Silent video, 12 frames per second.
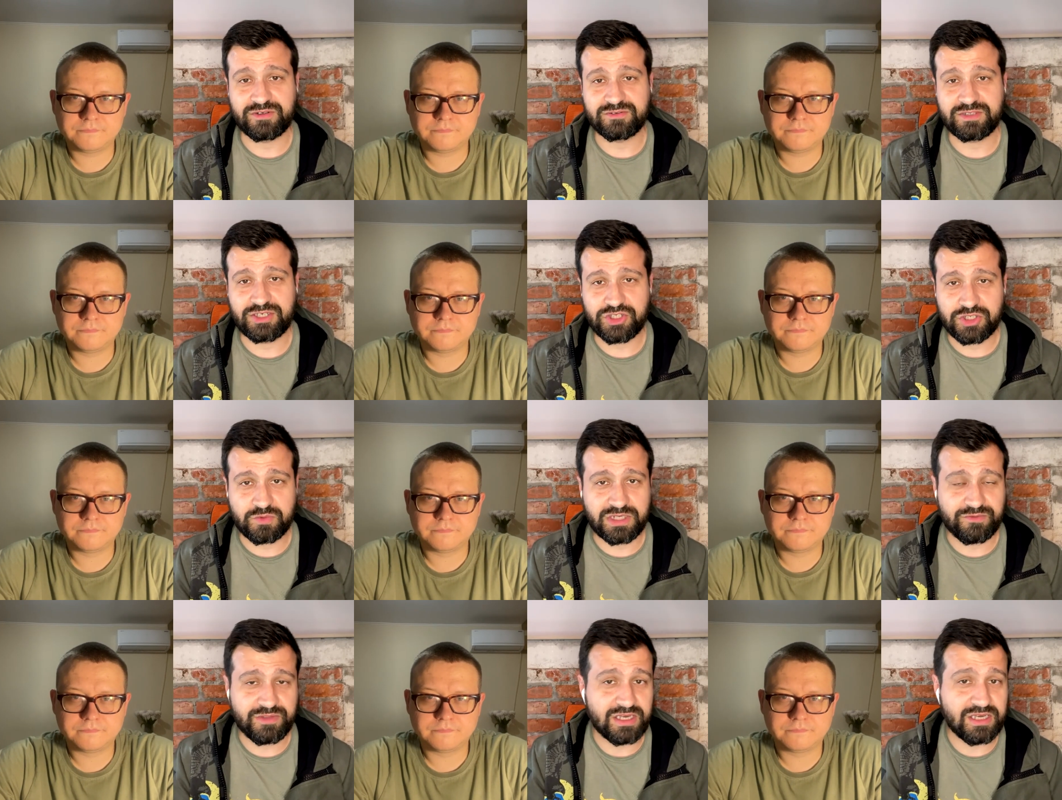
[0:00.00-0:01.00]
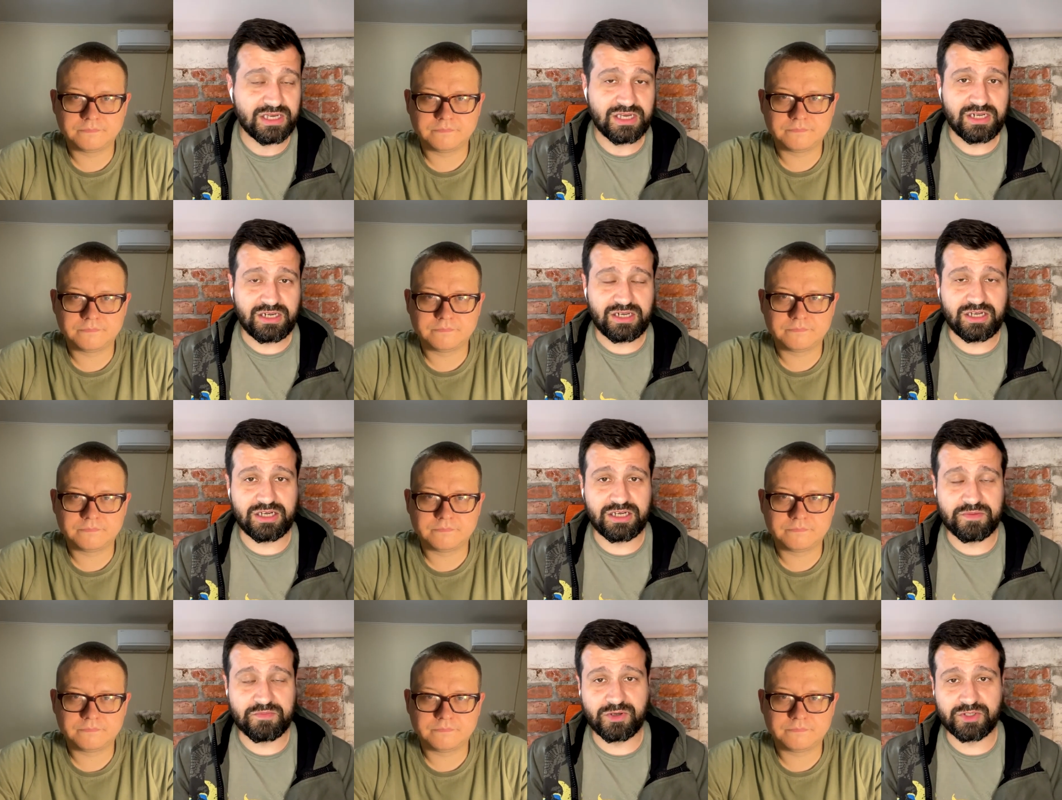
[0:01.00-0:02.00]
Speaker 1: Foundation, one of the
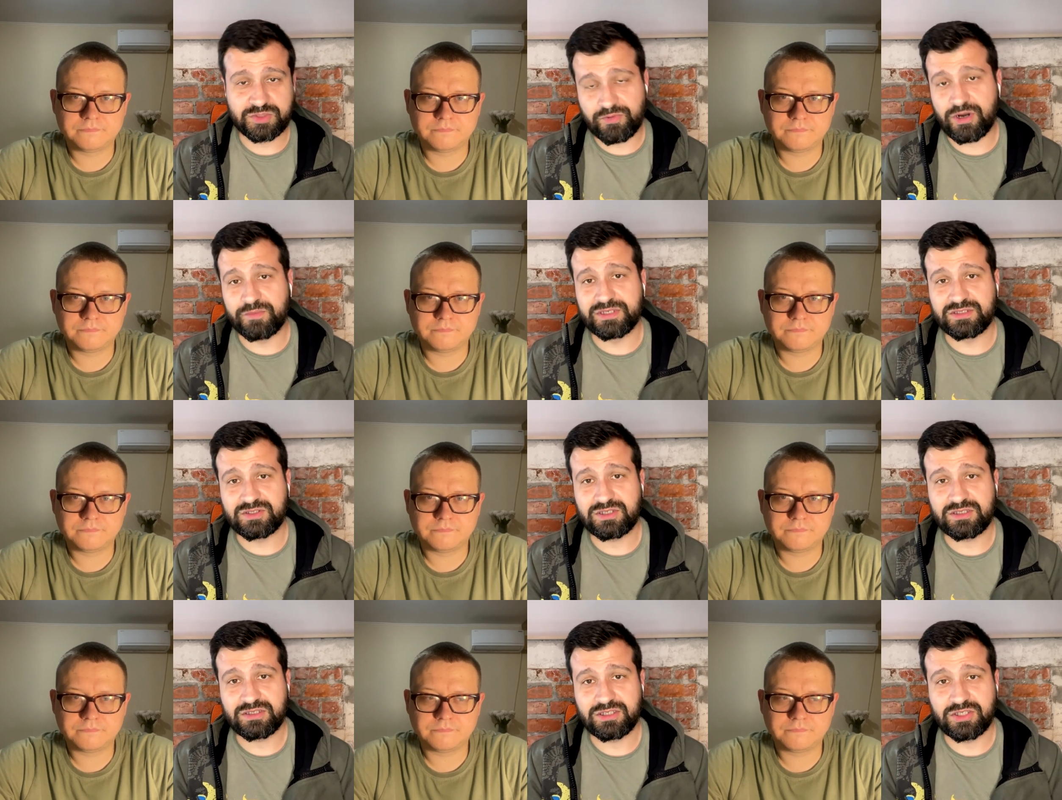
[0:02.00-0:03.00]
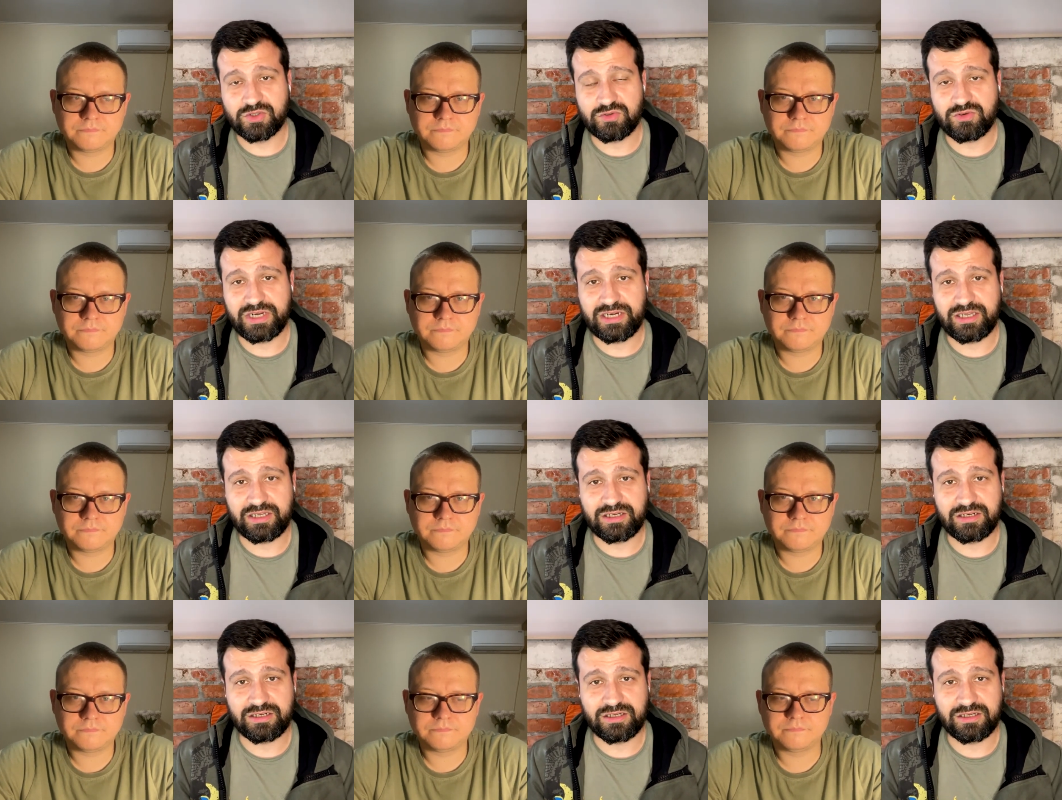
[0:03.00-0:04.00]
uh, most prominent
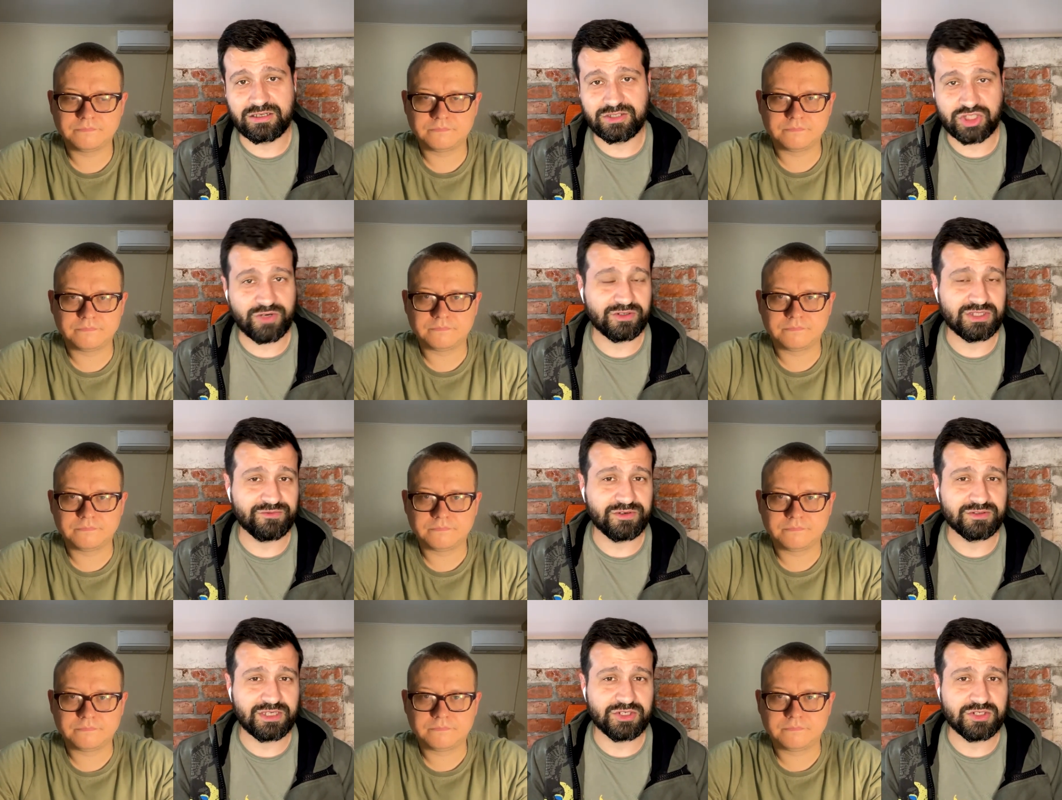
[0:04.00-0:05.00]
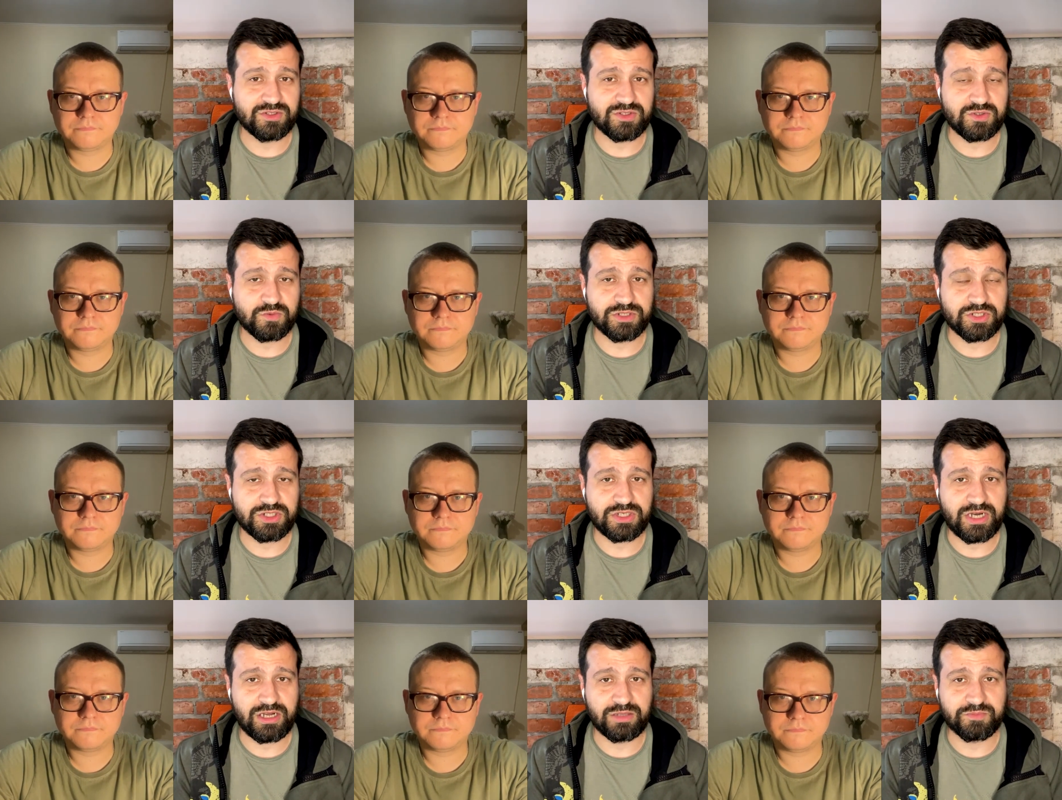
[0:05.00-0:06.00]
Ukrainian uh, charity foundations, which
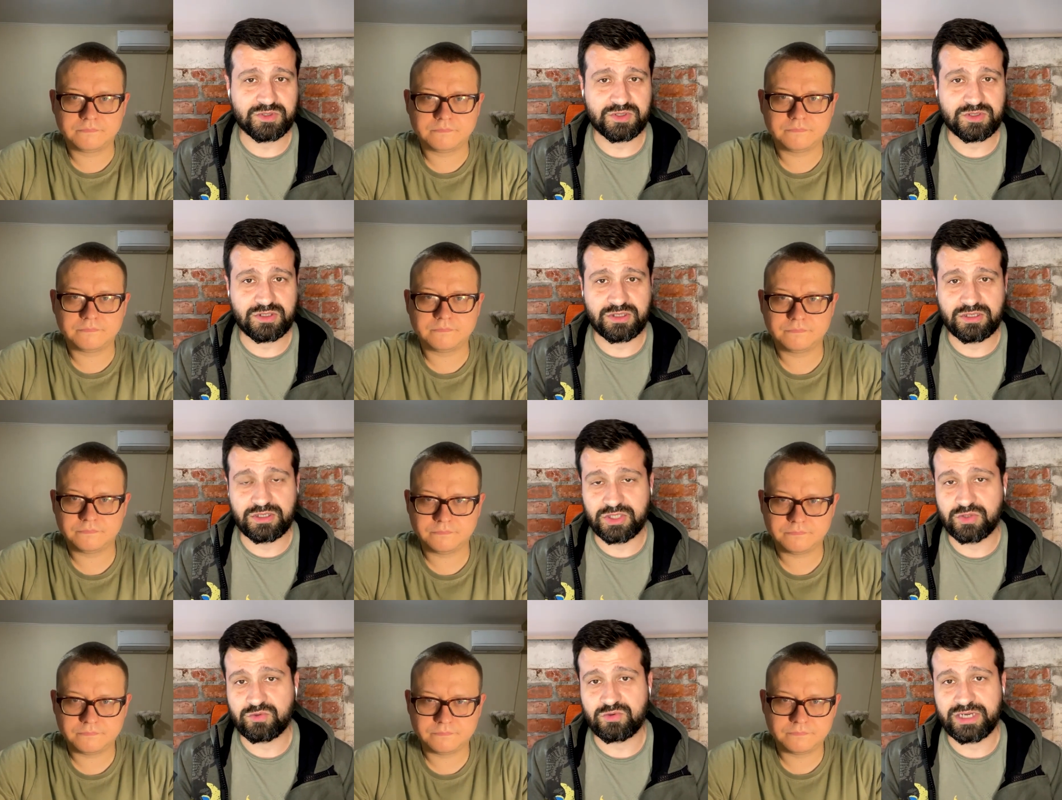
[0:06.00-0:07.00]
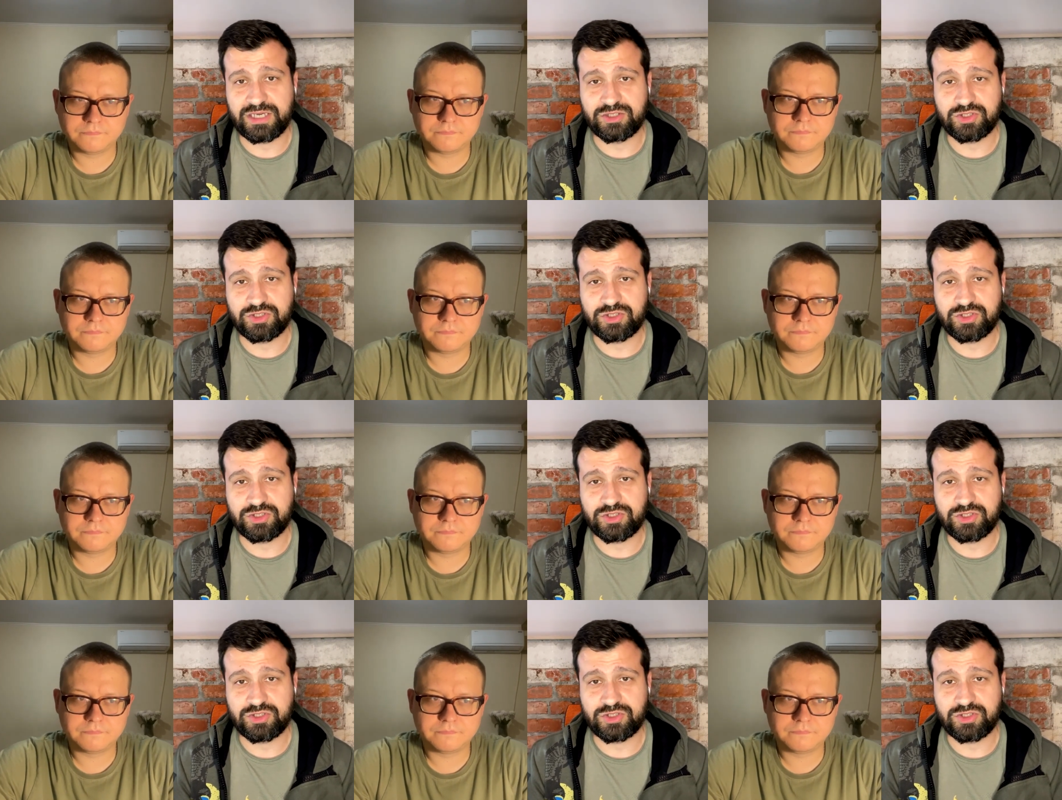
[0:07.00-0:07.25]
helps uh, Ukraine